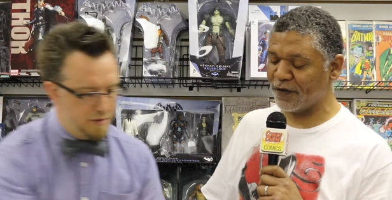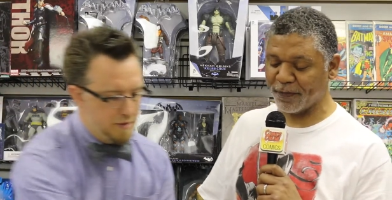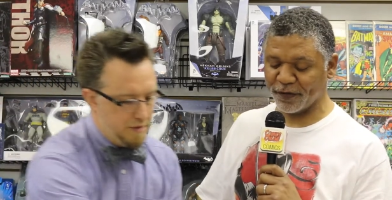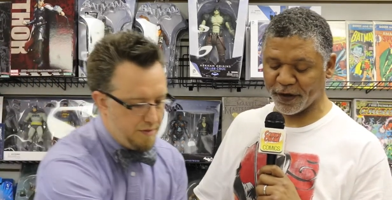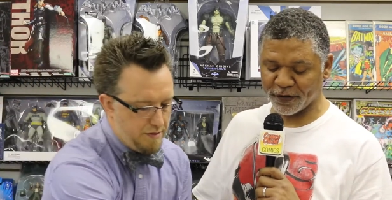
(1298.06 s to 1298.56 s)
Speaker 1: and I'm
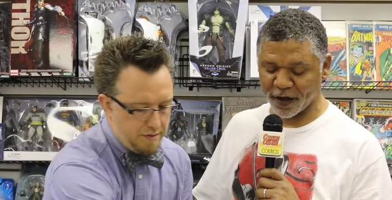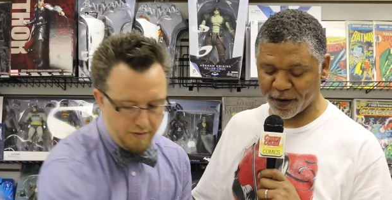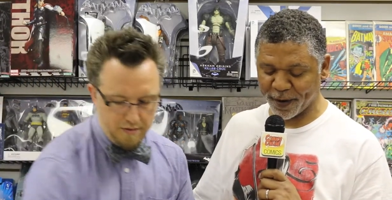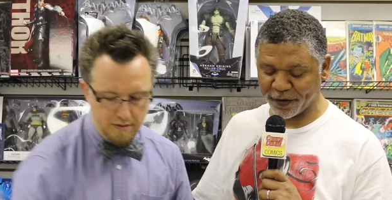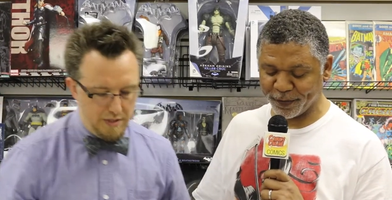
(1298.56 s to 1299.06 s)
just going to talk
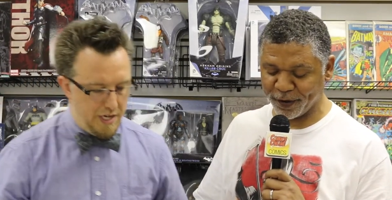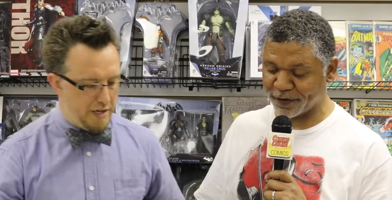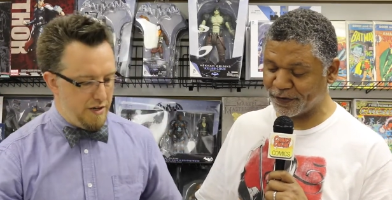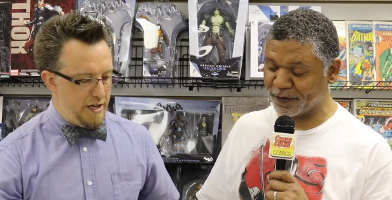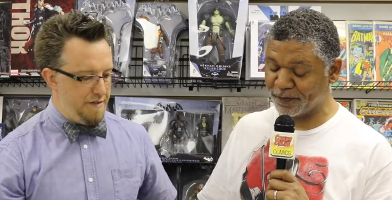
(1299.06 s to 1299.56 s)
about your
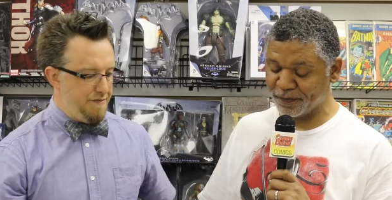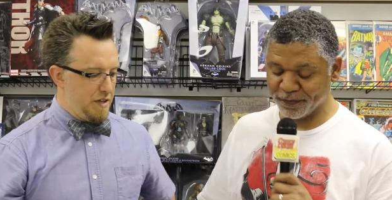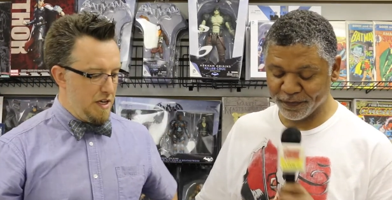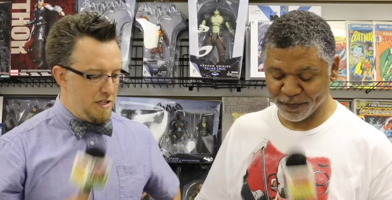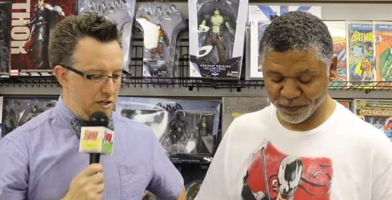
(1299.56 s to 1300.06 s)
Speaker 2: books? Yeah,
Speaker 1: go
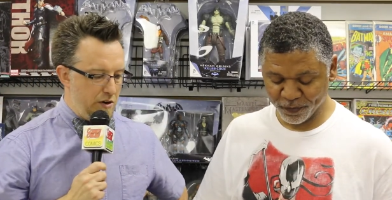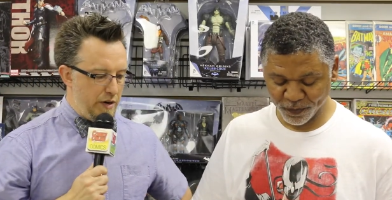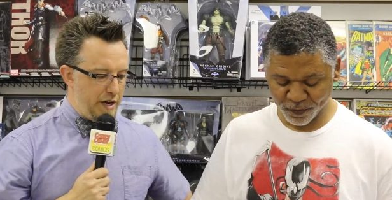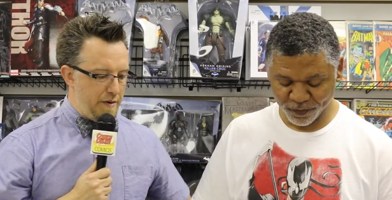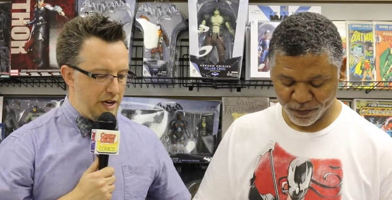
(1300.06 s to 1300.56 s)
ahead.
Speaker 2: So
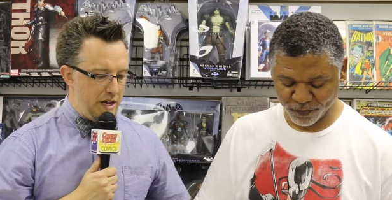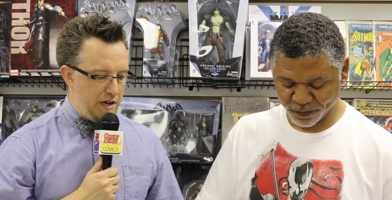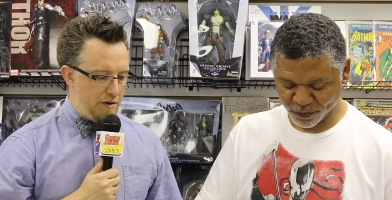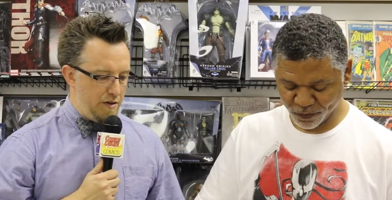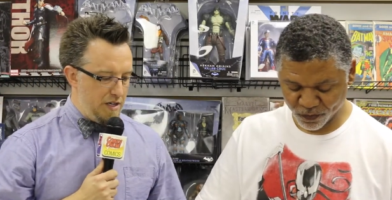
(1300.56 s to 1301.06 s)
here we
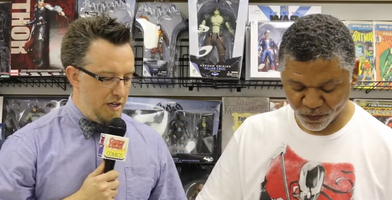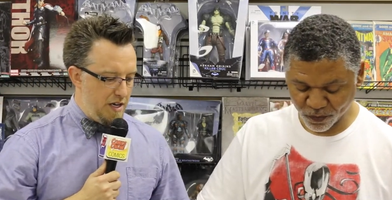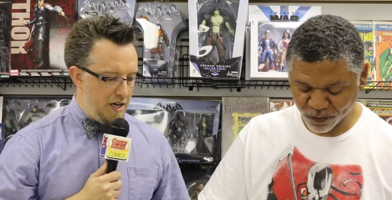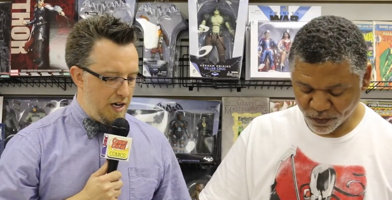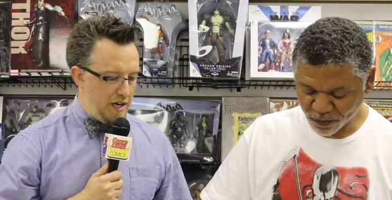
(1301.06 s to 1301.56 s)
go.
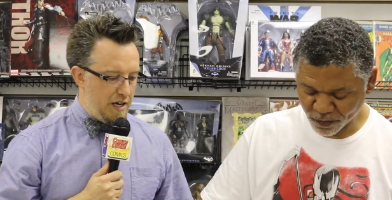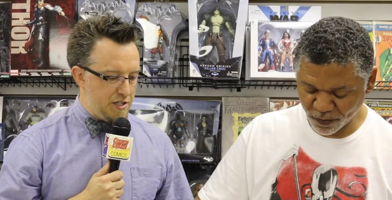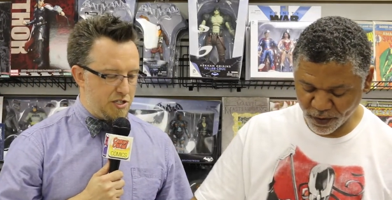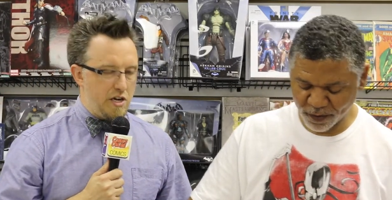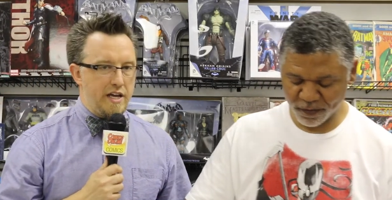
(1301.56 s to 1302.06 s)

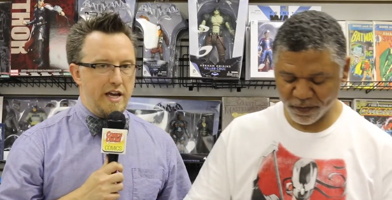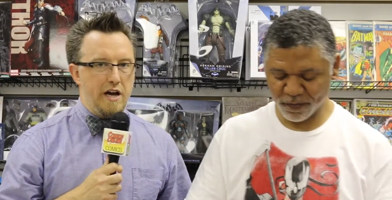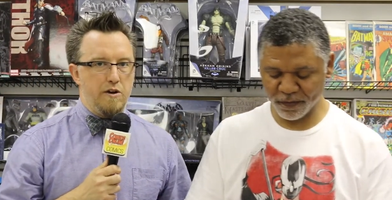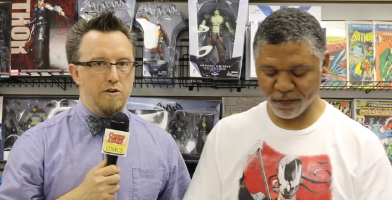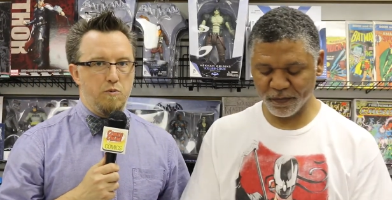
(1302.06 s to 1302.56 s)
Starting
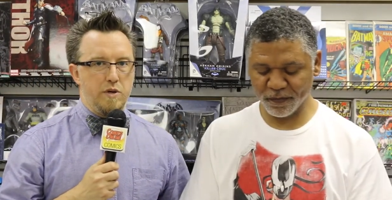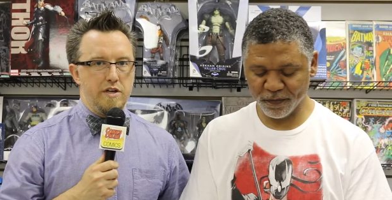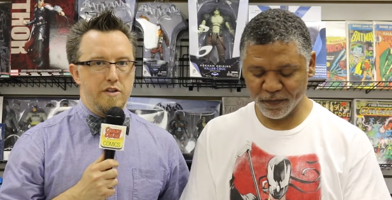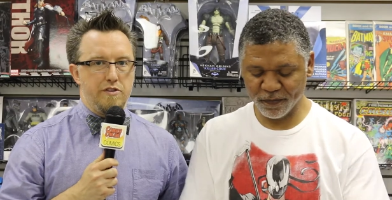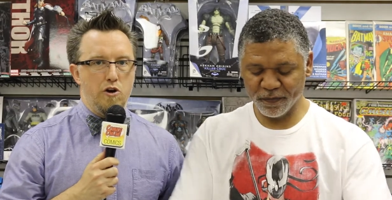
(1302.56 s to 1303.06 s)
out
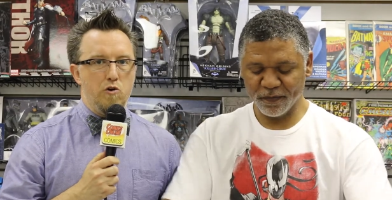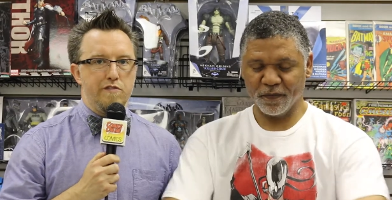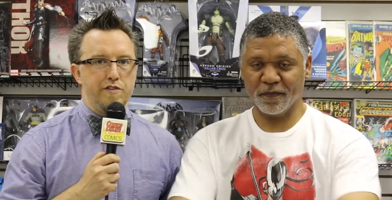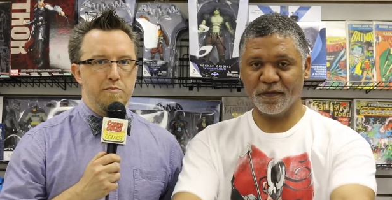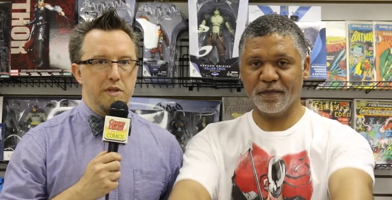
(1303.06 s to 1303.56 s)
with Orphan